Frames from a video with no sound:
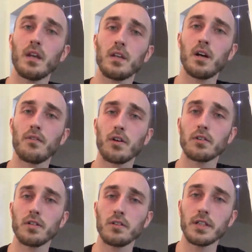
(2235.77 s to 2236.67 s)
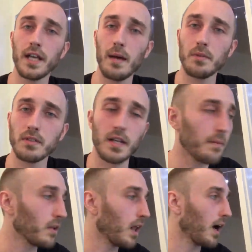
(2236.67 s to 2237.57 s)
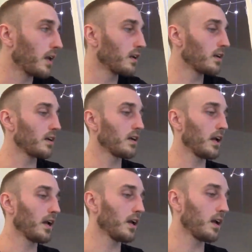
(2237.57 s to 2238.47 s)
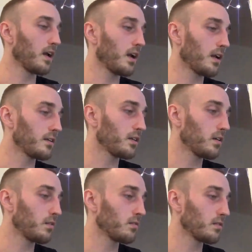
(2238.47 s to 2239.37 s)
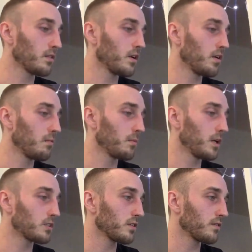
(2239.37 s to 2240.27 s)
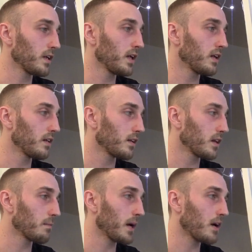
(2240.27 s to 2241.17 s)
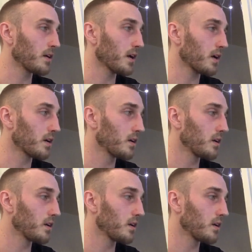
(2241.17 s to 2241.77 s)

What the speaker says: You know, I've heard Tulsi Gabbard's name a lot, and I don't know much of anything about her.